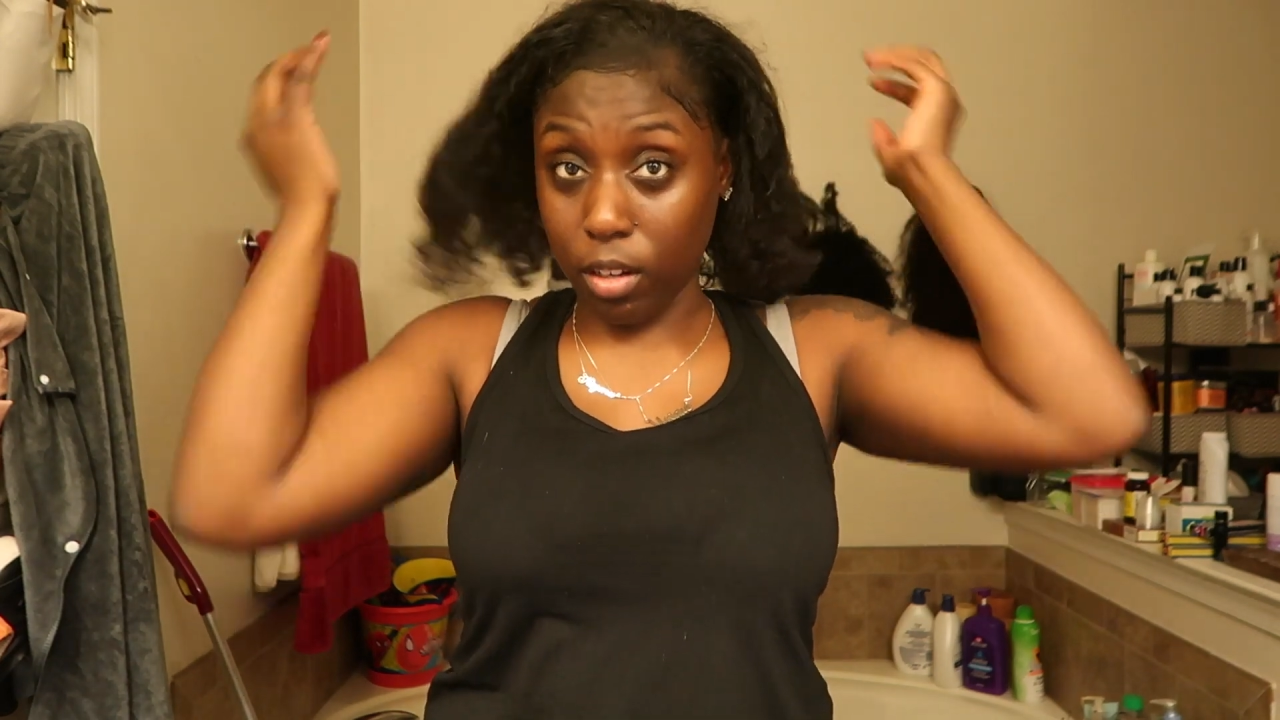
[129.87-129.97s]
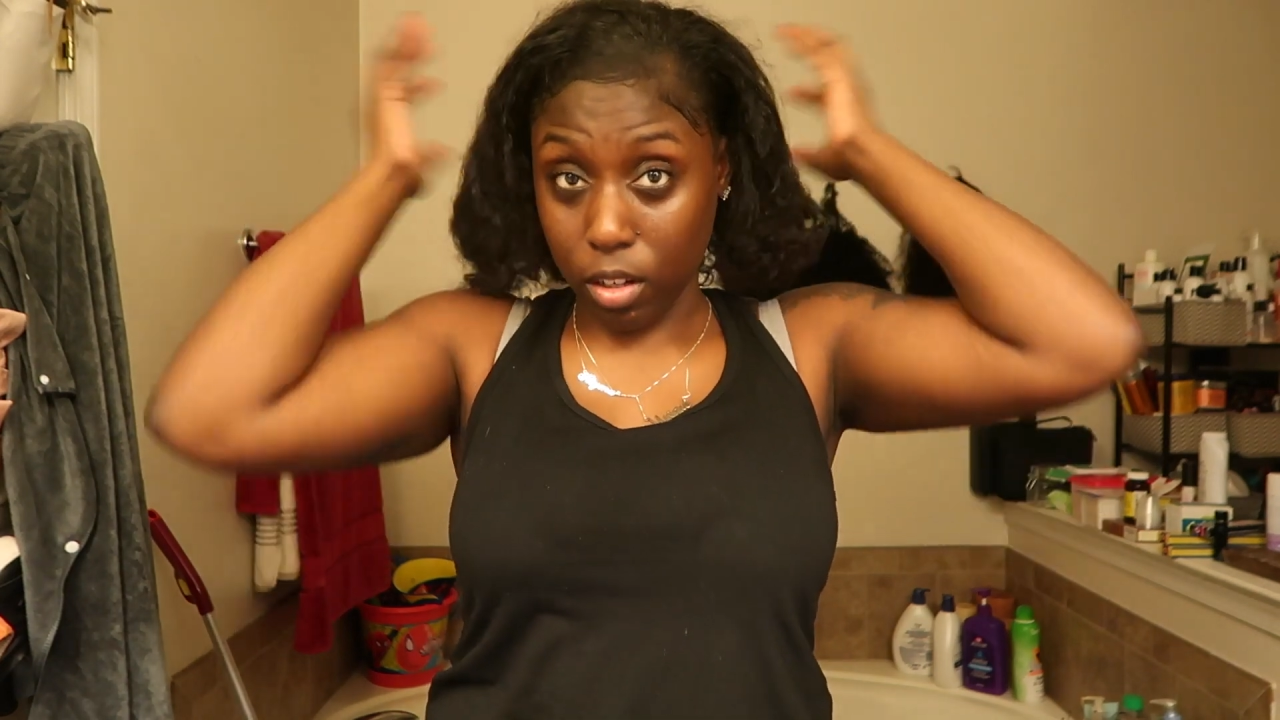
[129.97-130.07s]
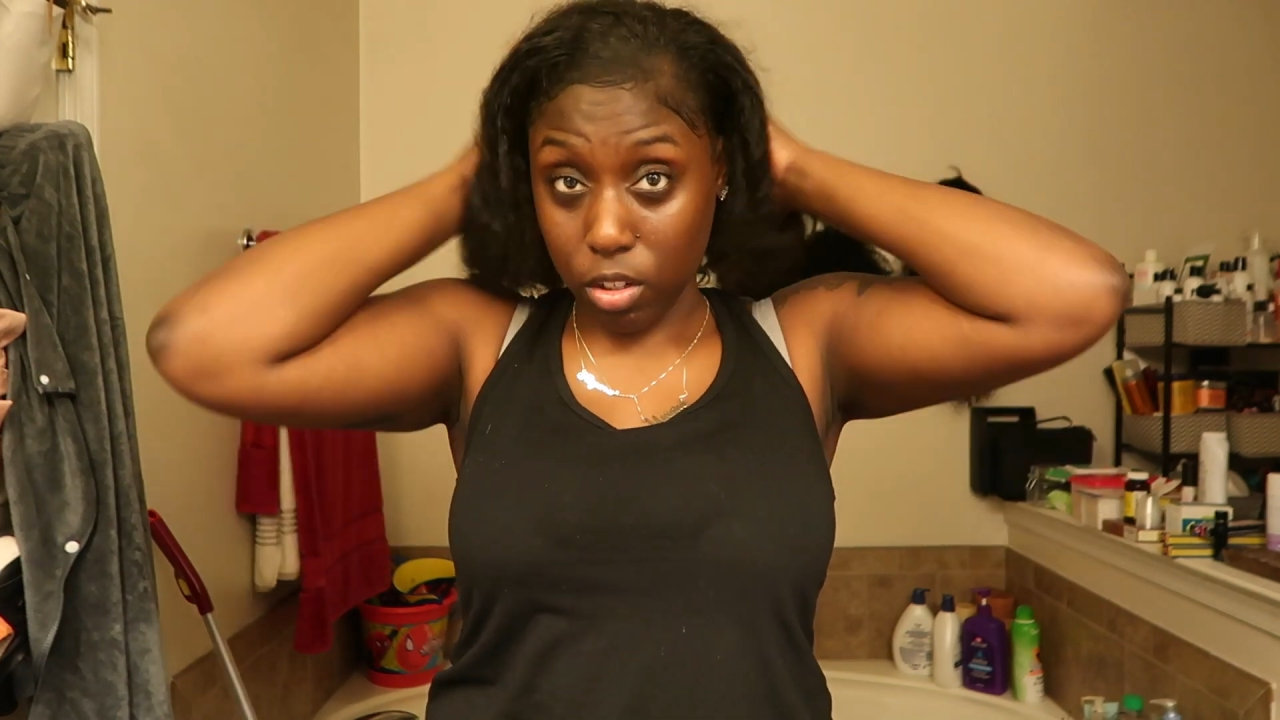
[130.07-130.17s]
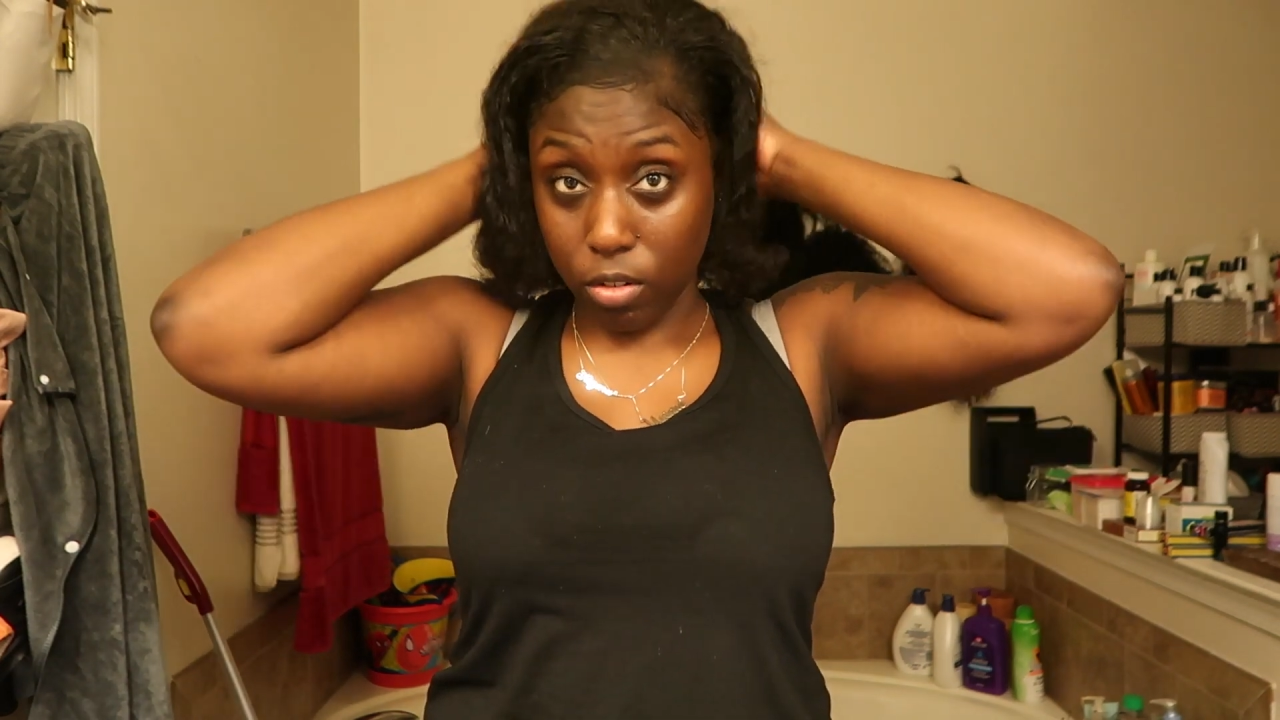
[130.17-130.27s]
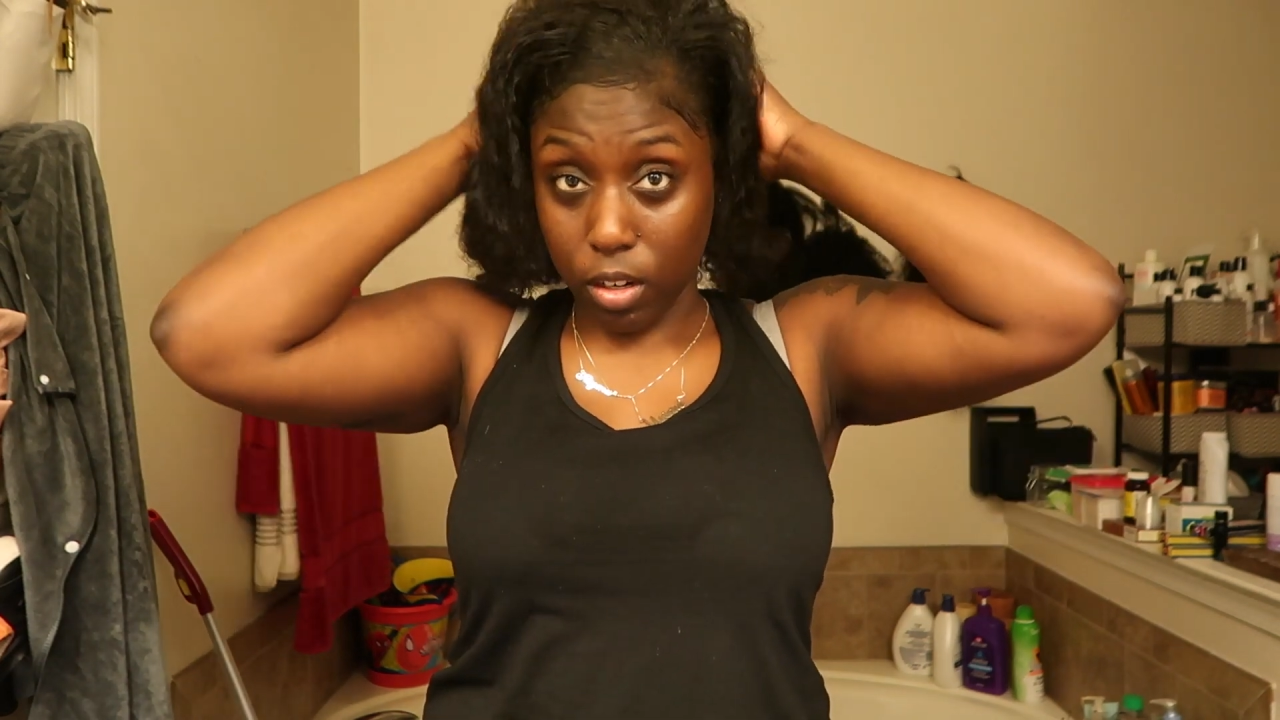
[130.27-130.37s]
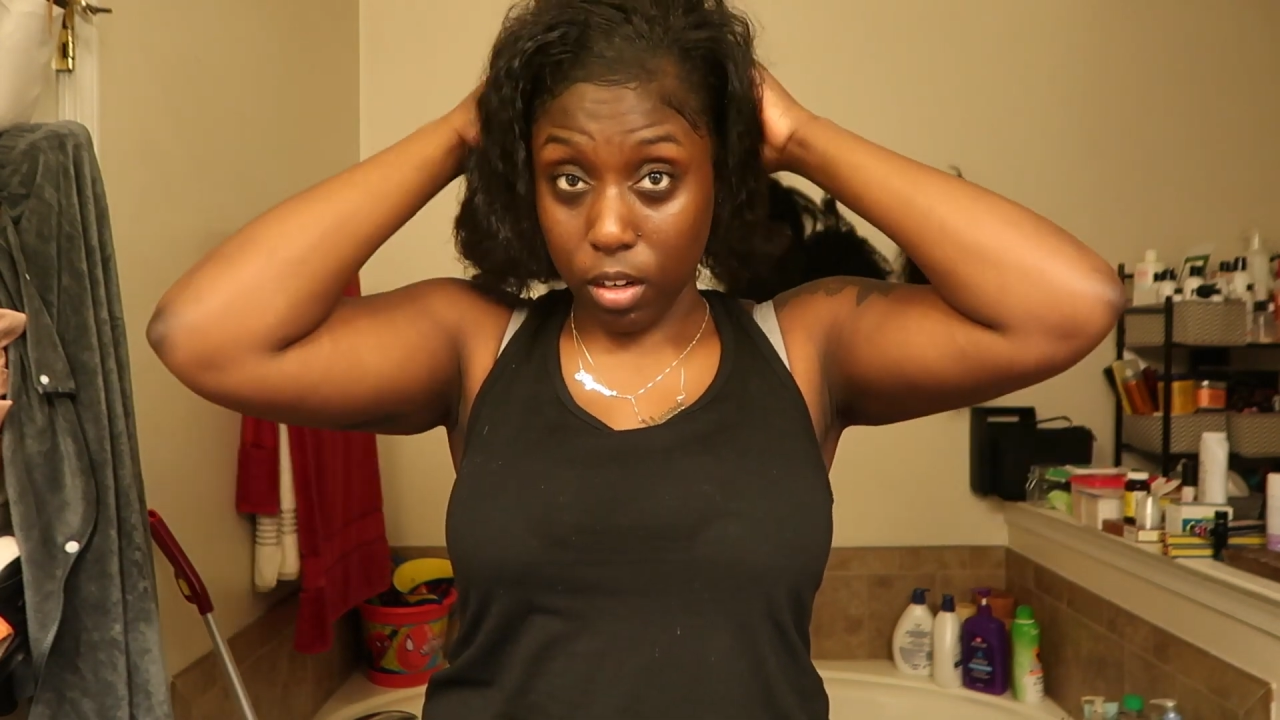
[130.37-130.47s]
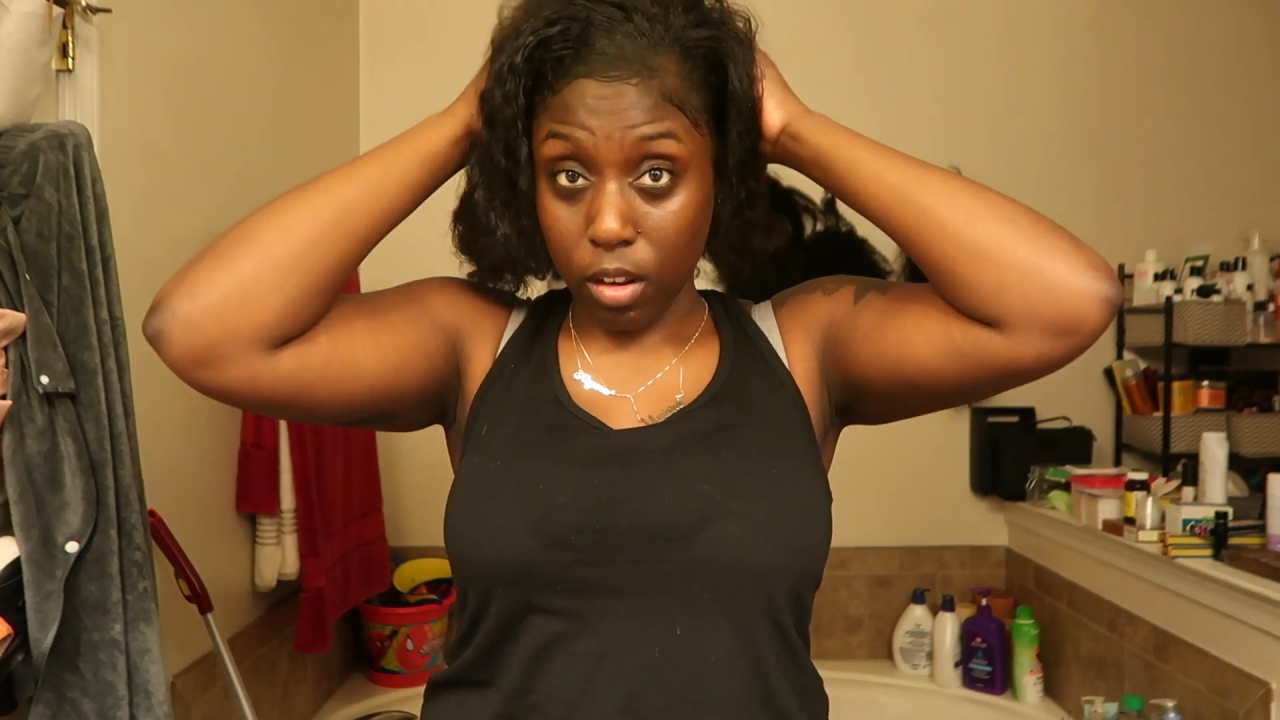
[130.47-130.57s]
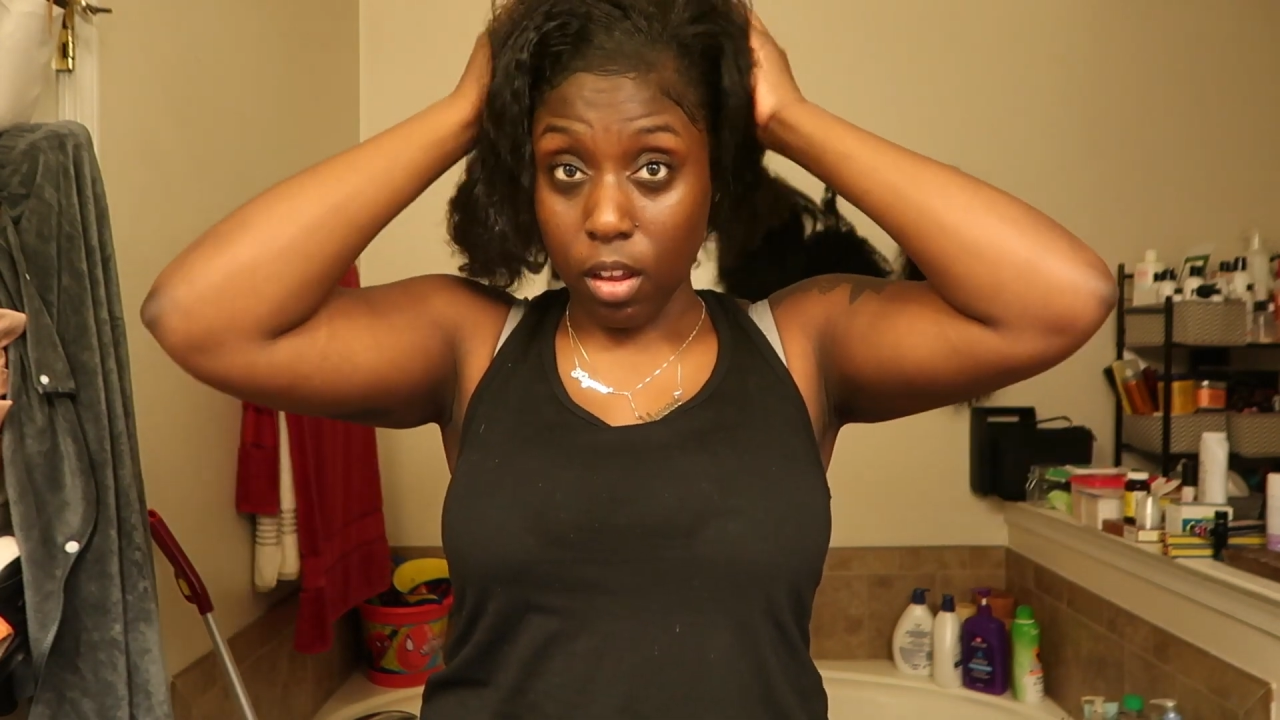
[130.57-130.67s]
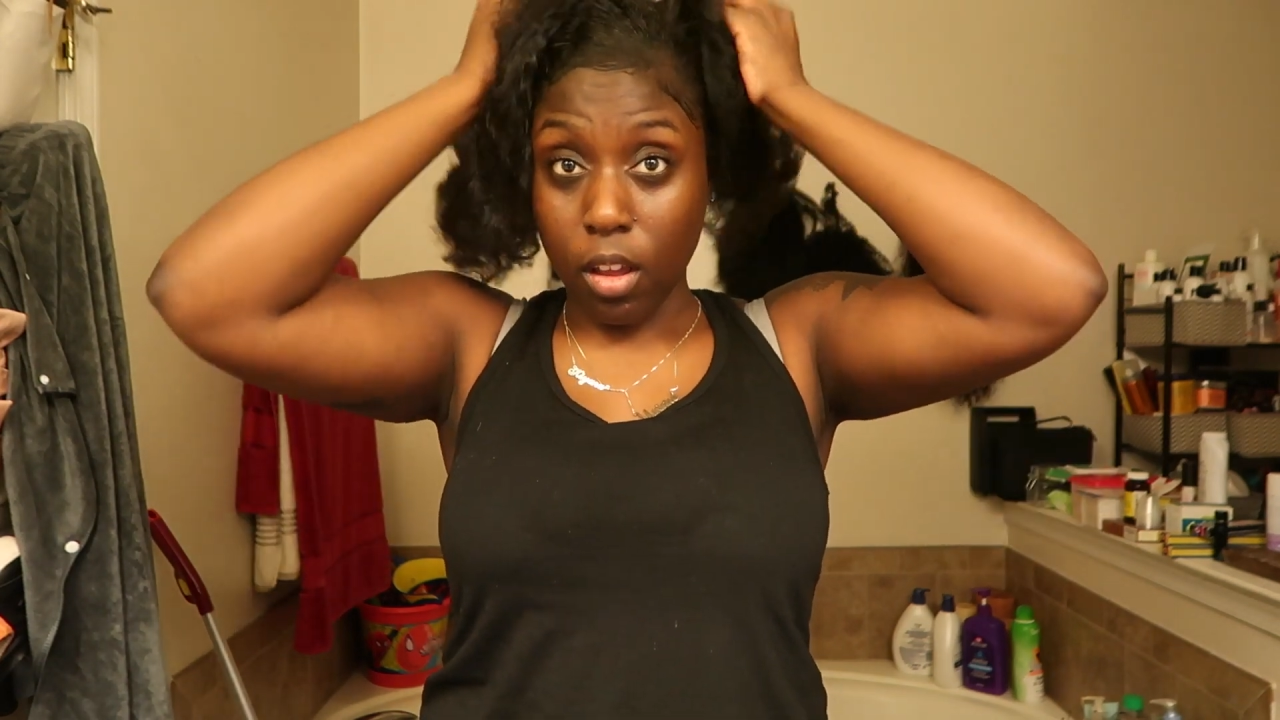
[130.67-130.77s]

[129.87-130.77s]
conditioner in.